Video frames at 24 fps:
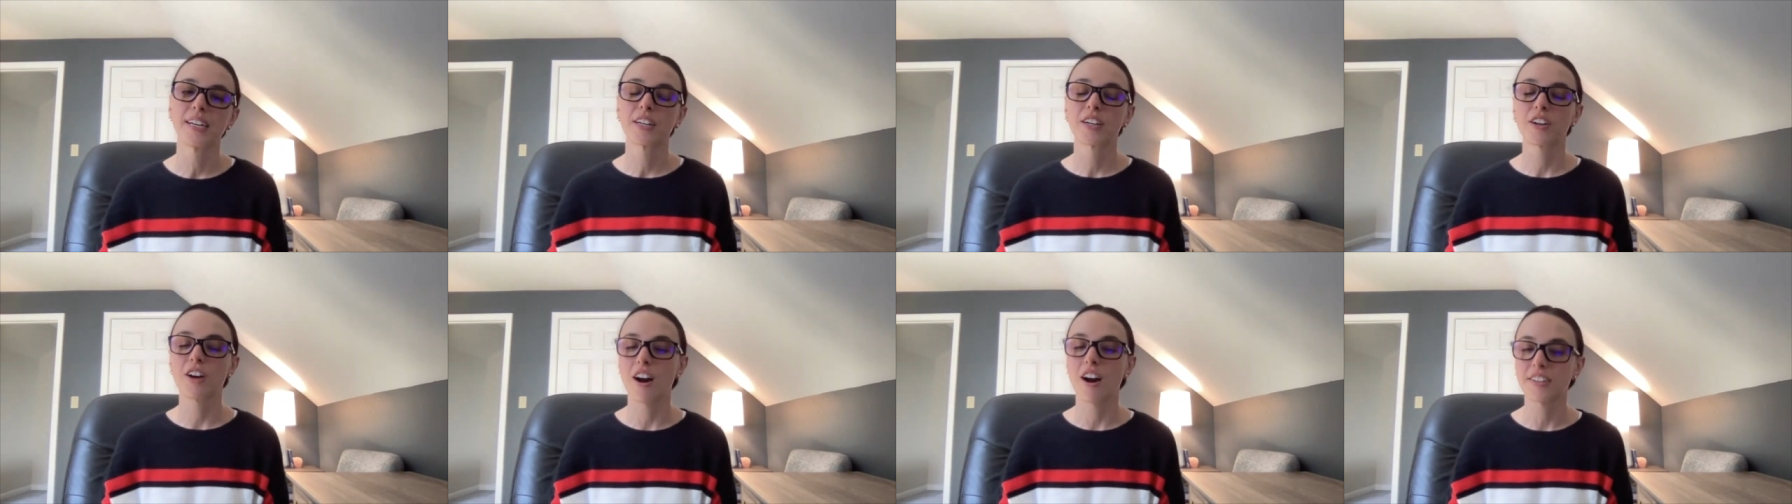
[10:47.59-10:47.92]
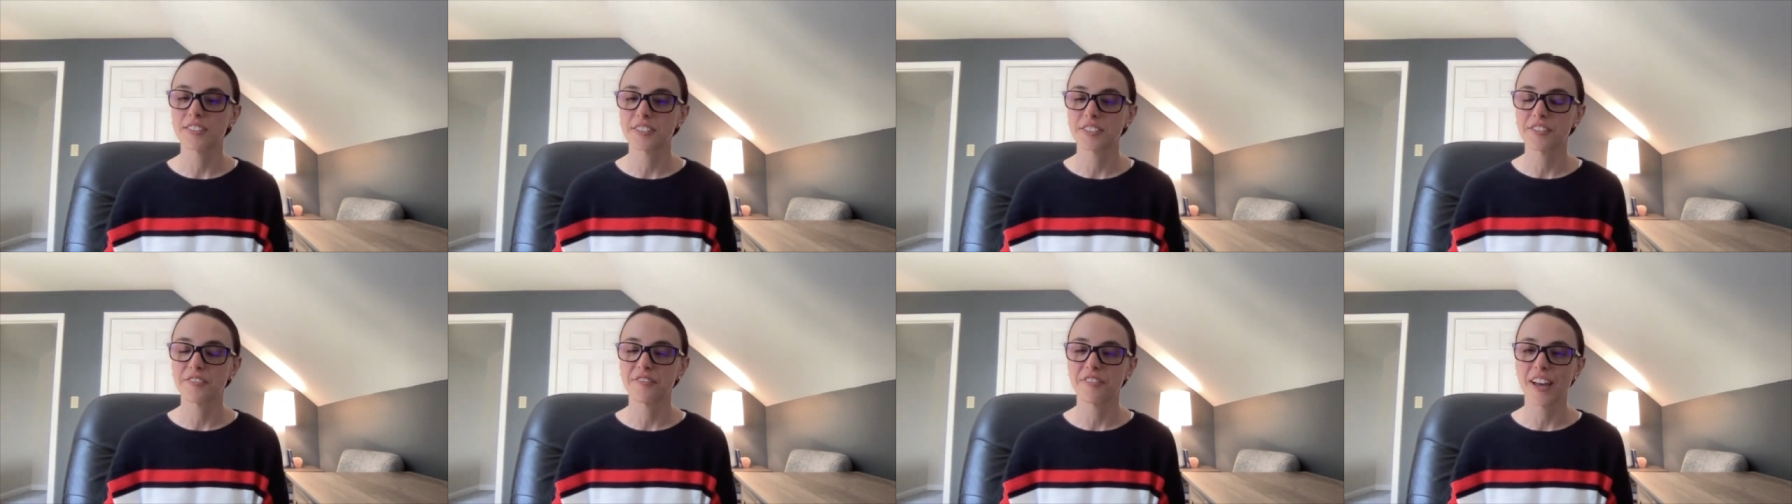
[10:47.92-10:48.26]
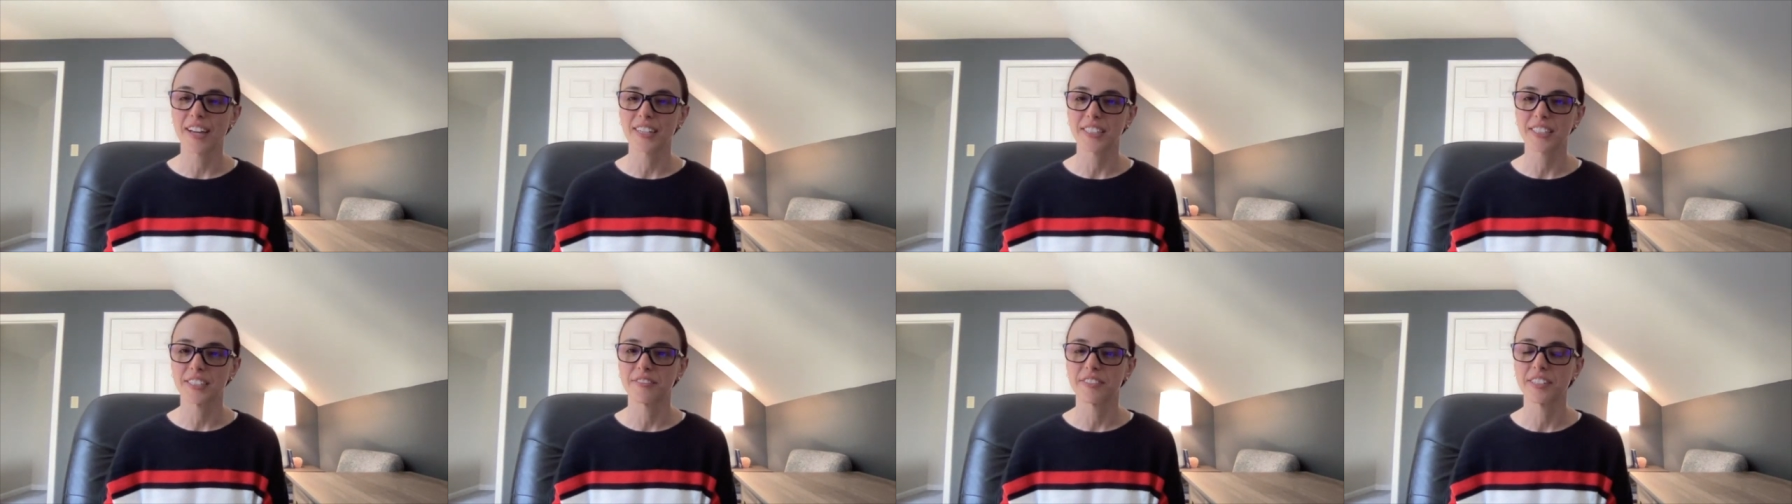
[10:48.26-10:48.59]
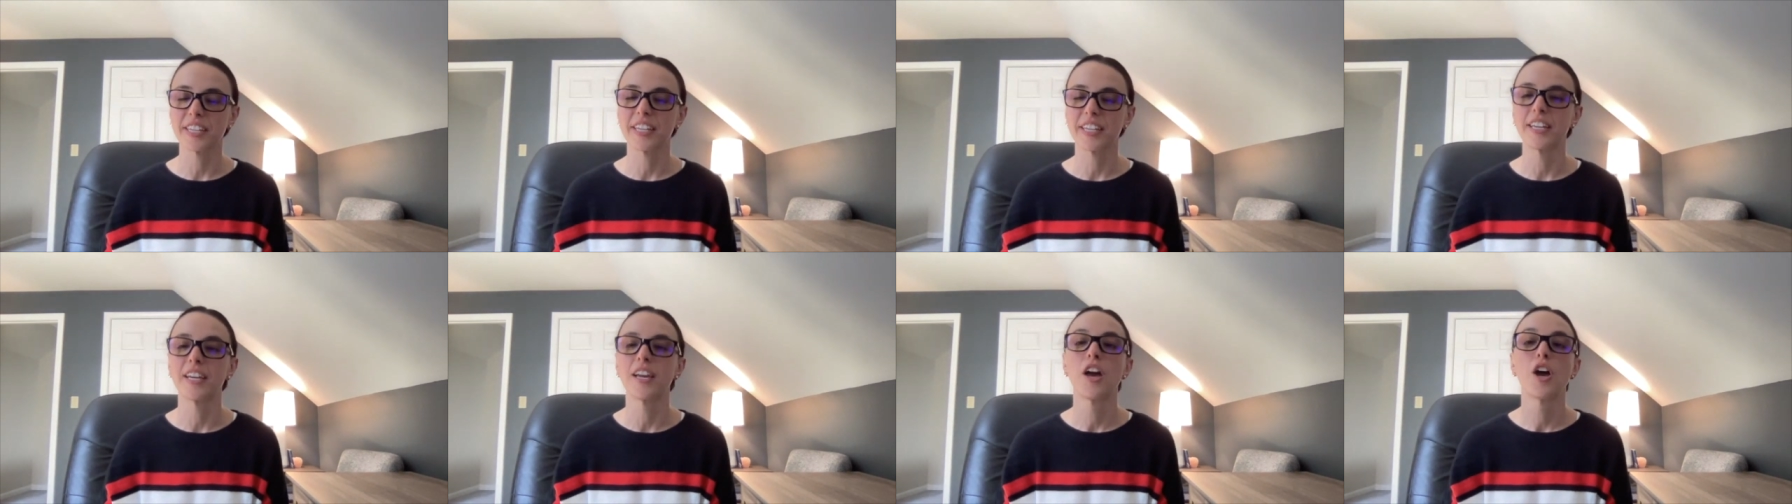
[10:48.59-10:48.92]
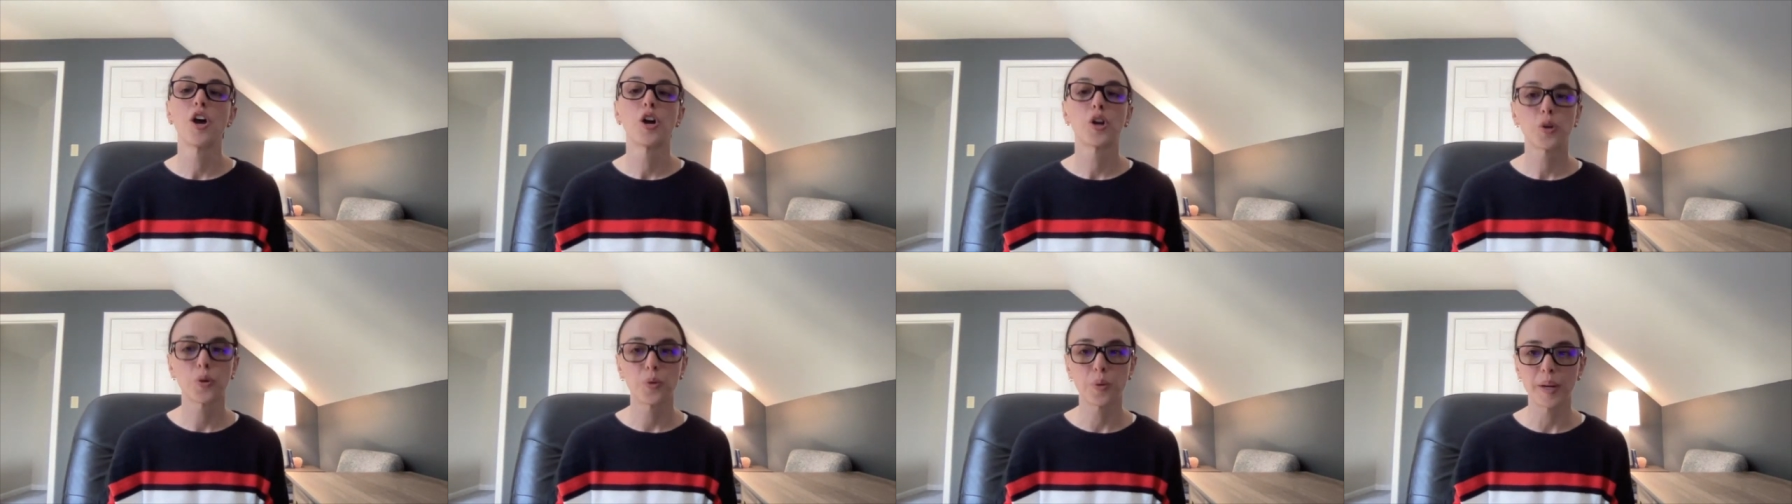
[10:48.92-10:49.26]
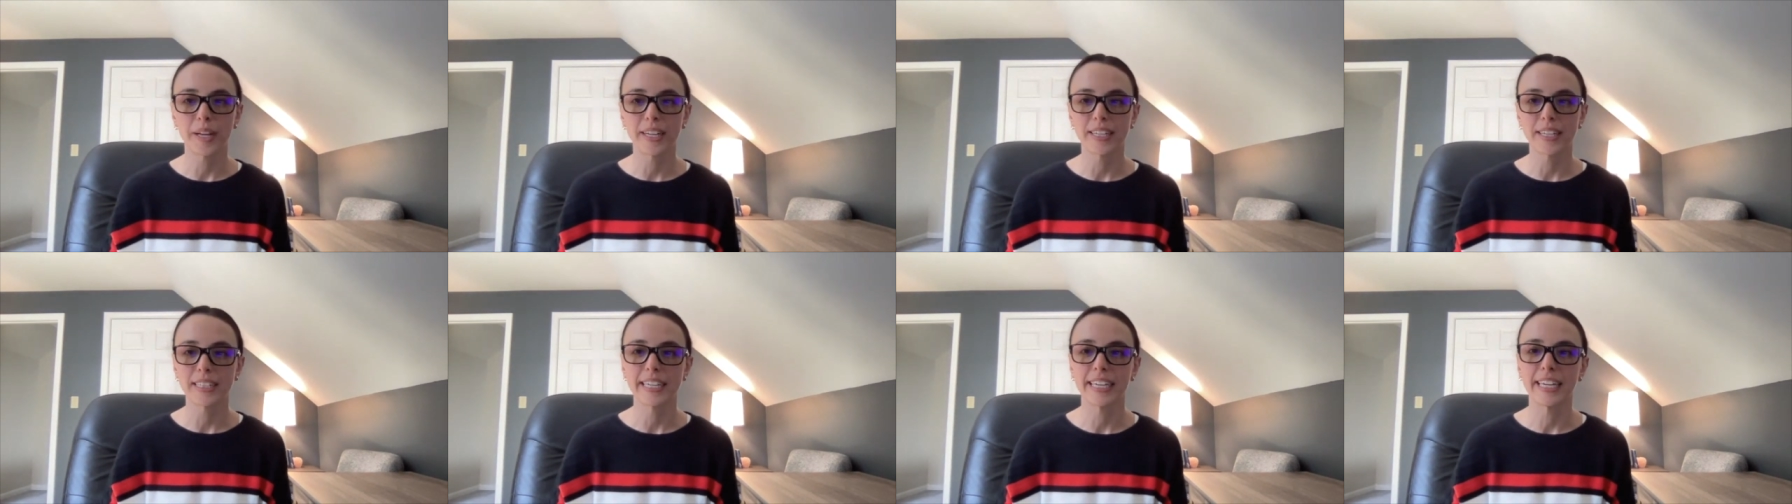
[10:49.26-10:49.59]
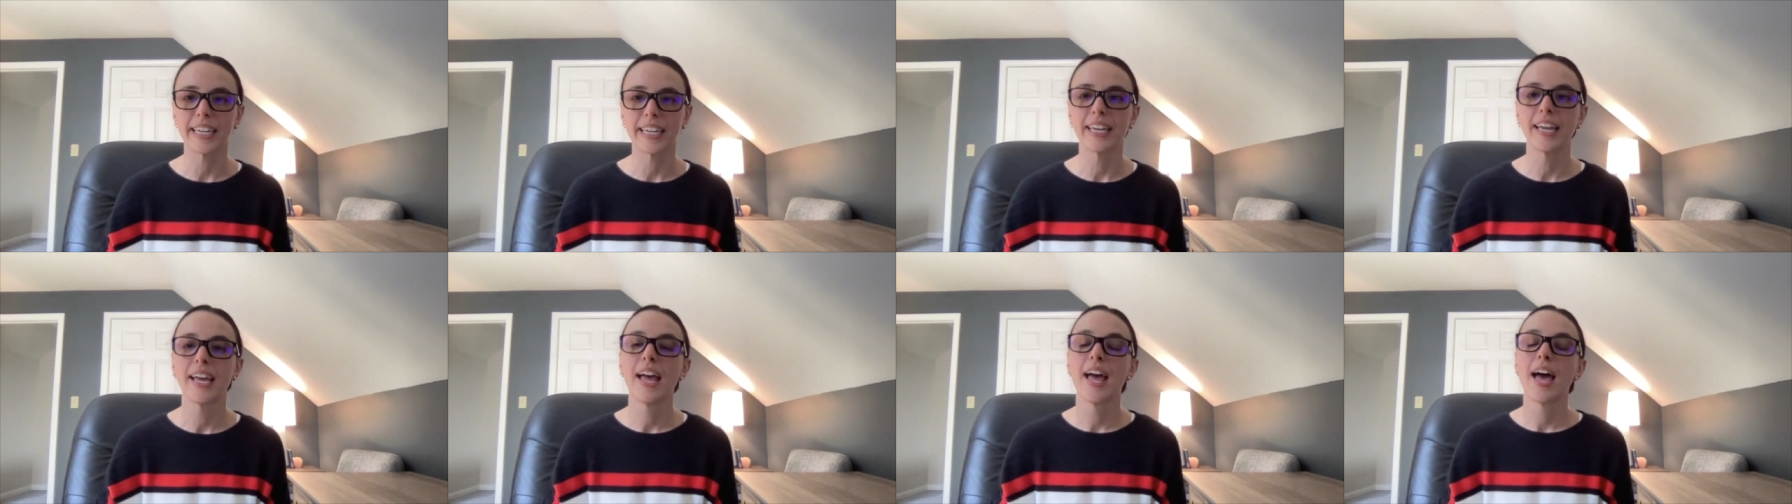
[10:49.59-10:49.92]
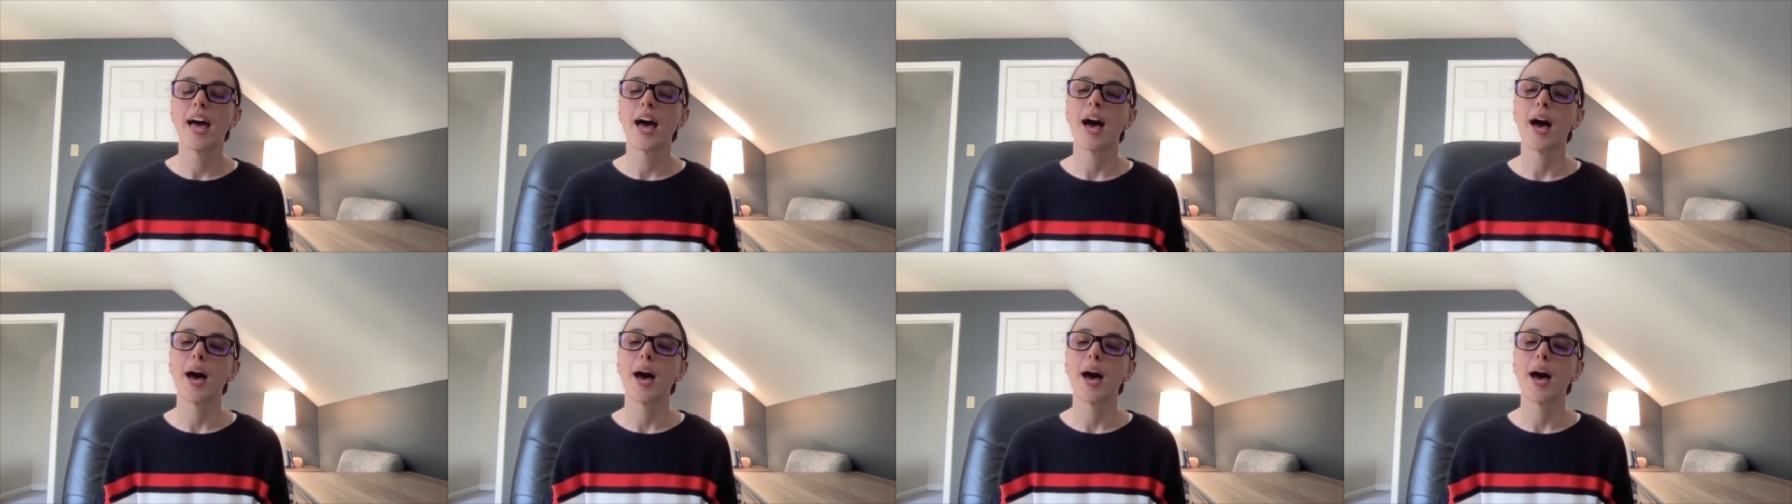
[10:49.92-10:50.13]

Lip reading: cost effectively, quickly,